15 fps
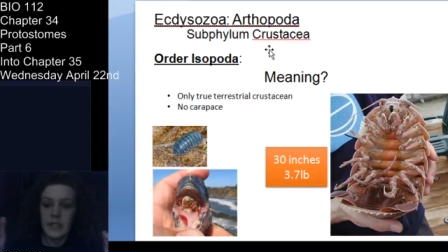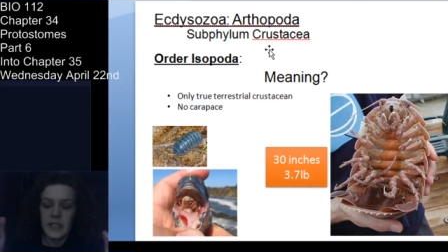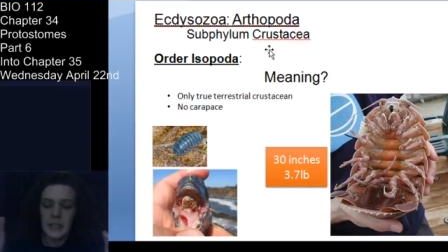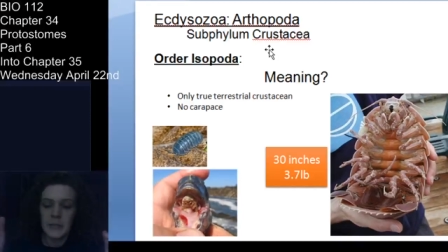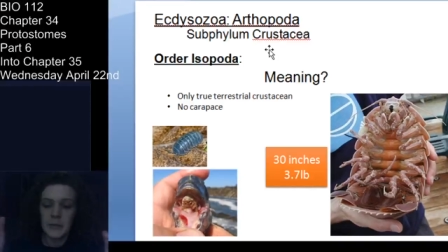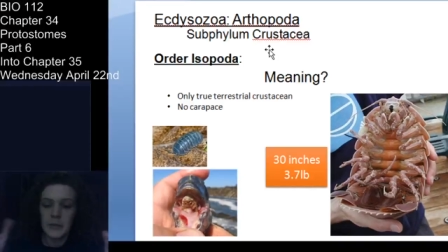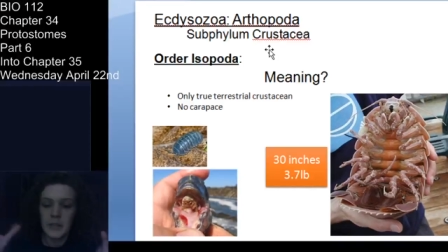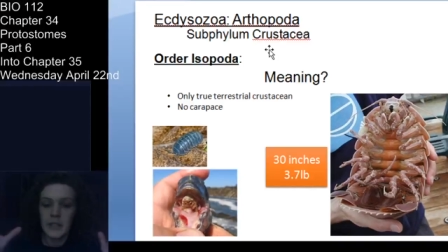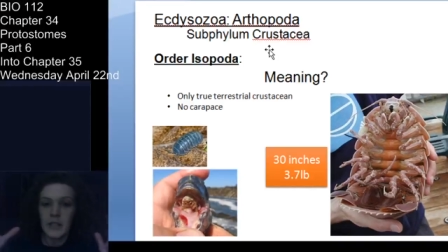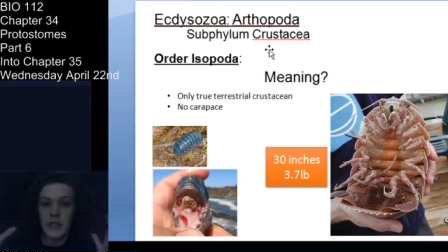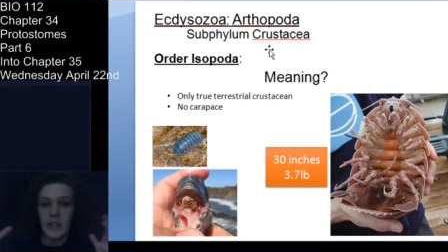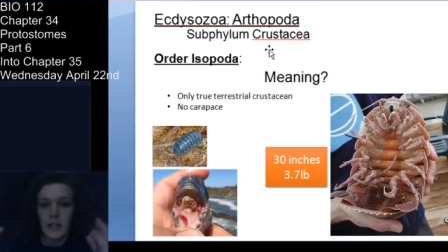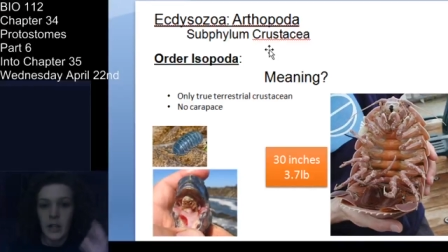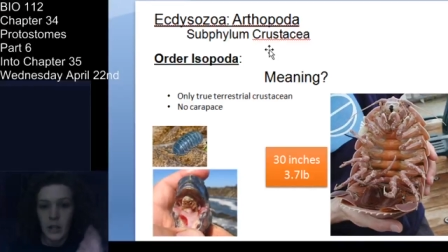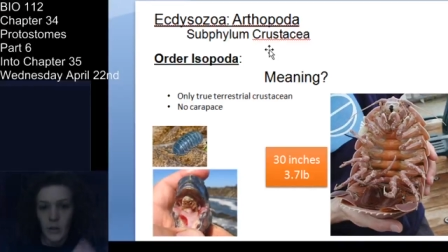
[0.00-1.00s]
um,
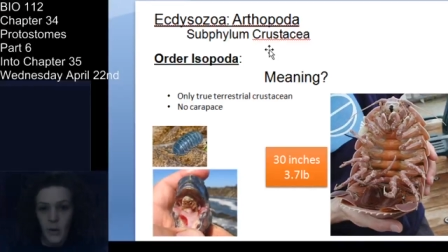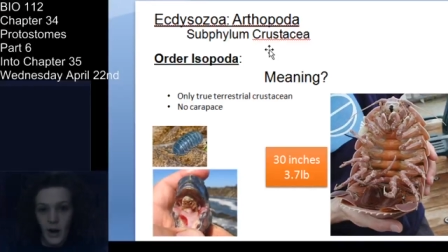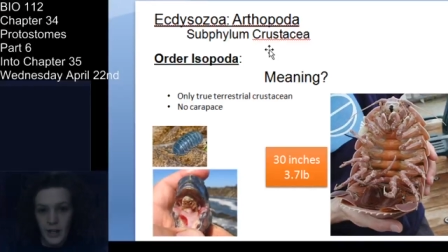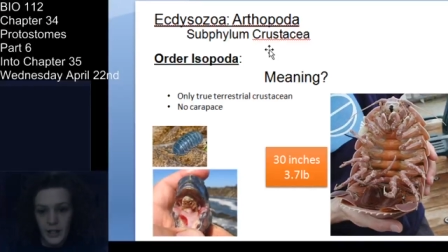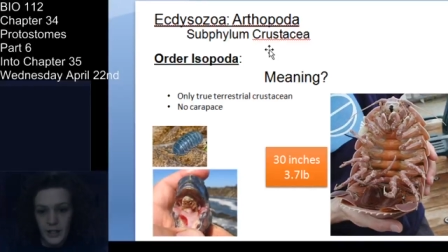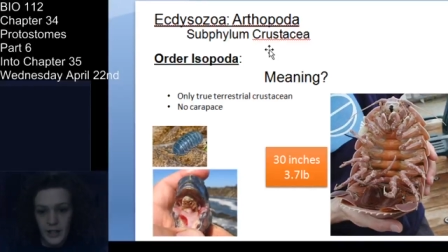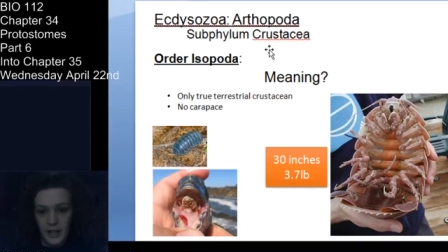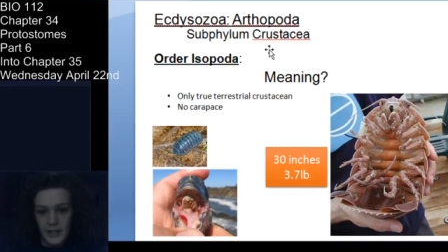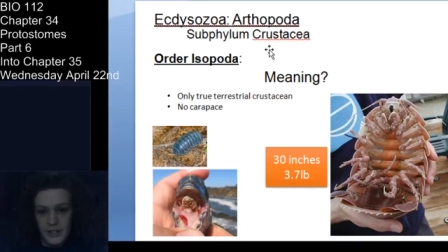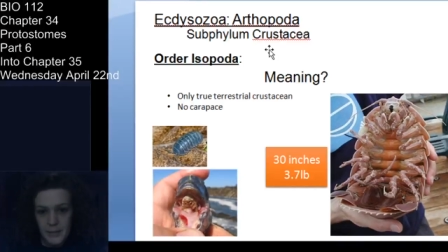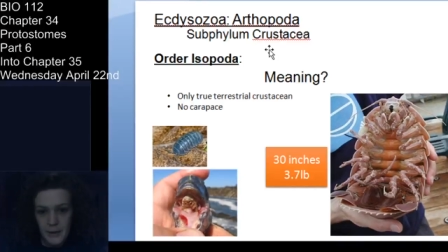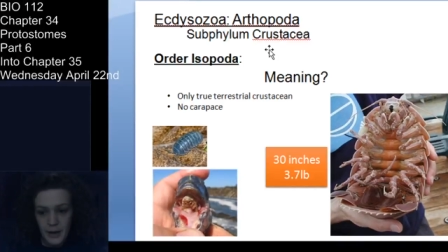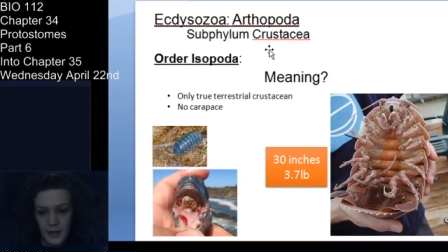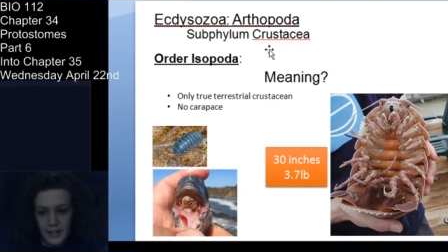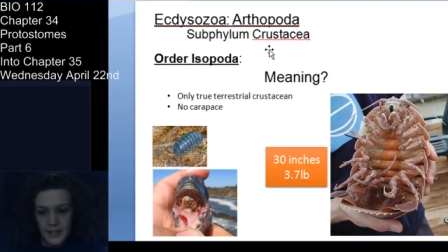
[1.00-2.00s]
aquatic
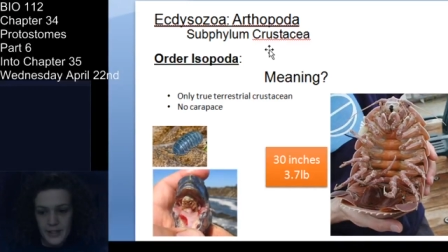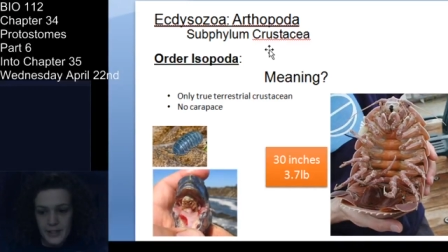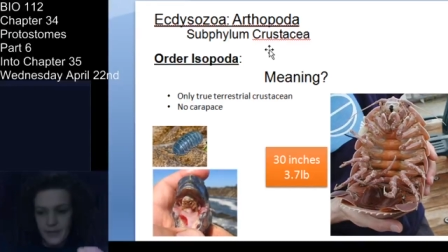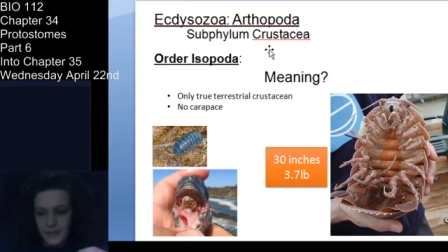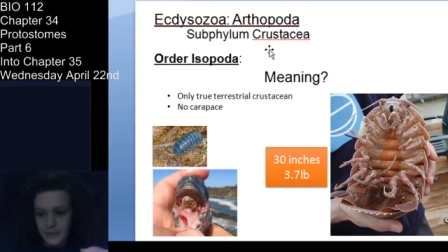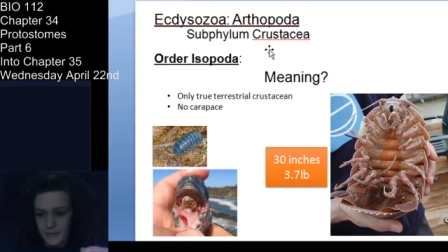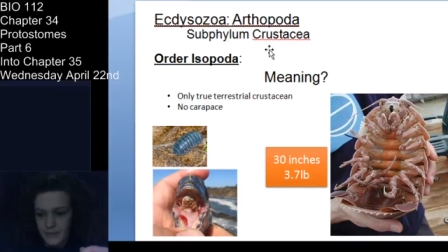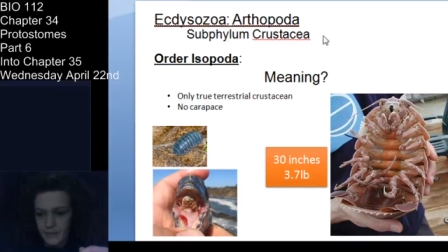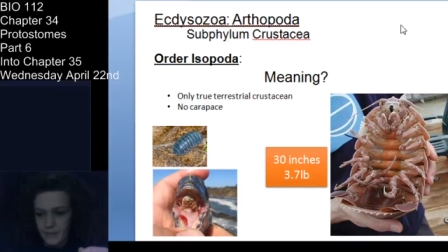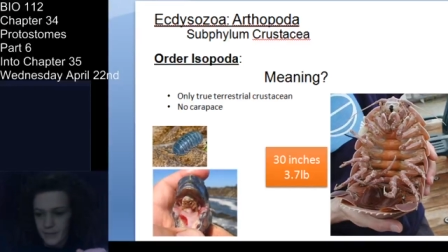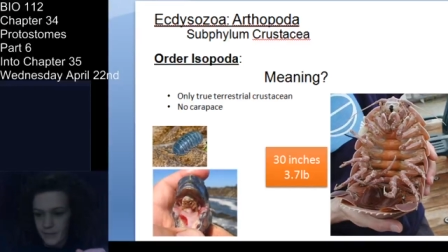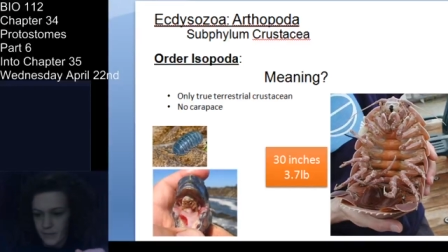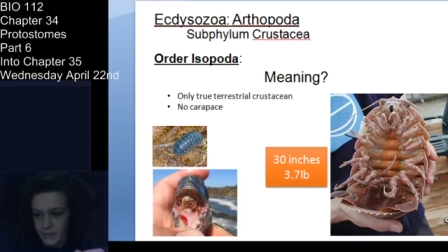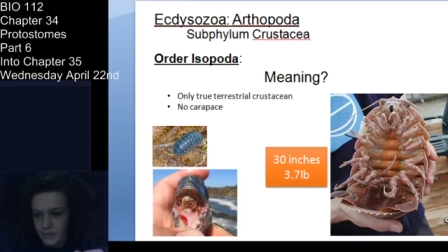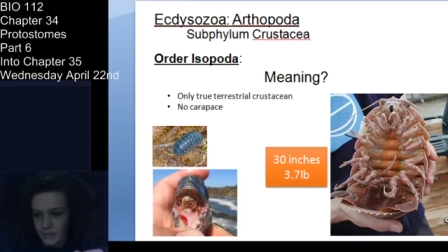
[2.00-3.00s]
isopods,
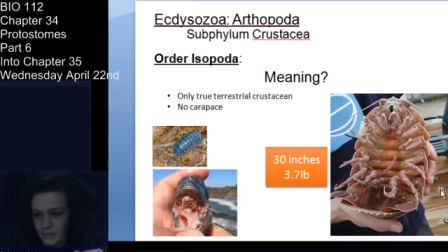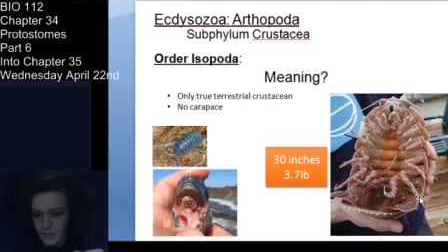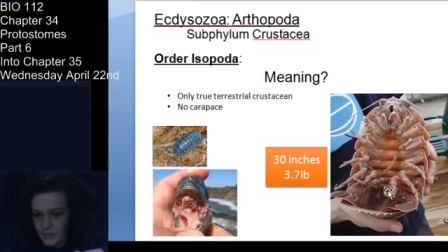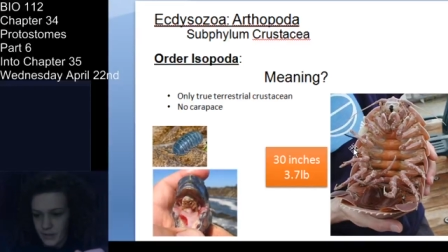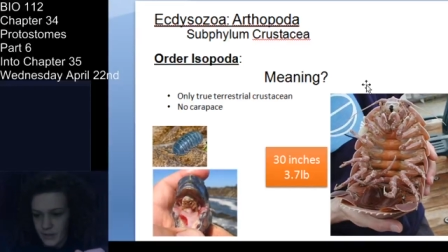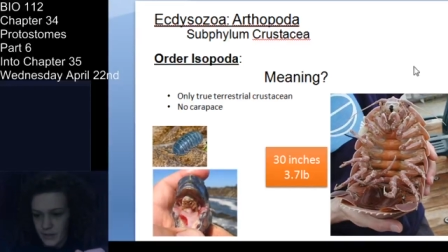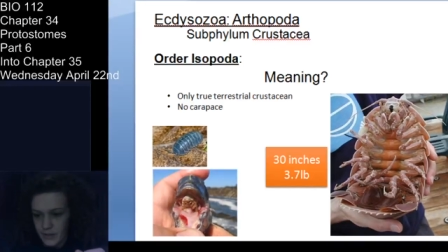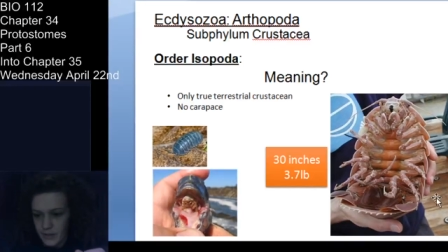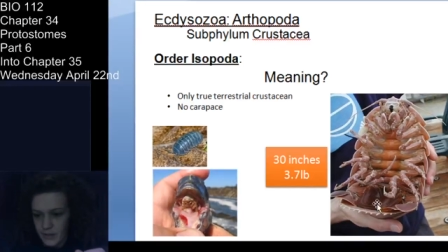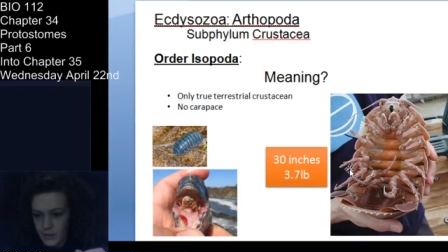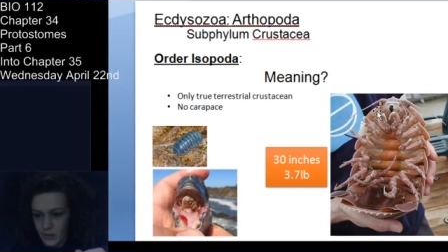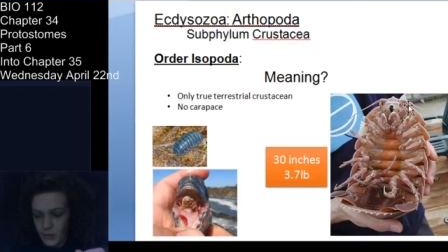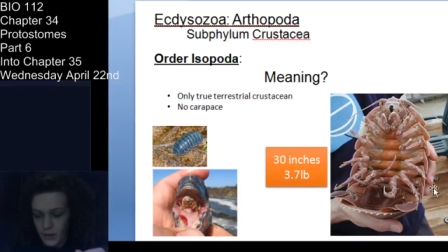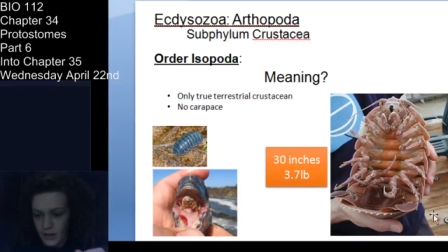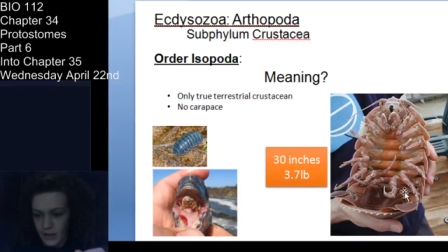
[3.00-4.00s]
this is an
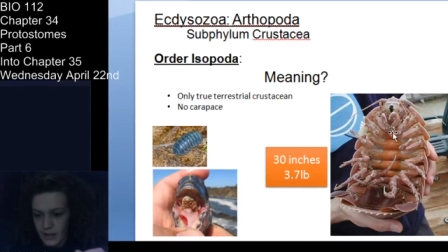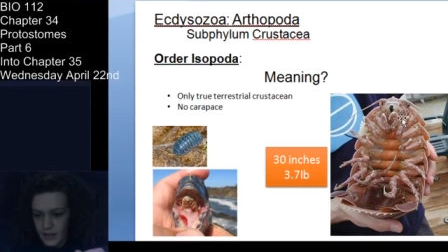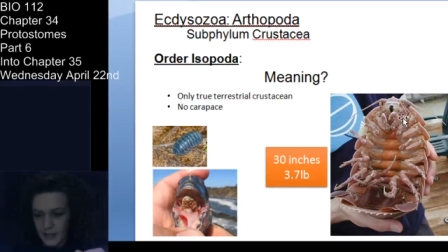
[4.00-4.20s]
aquatic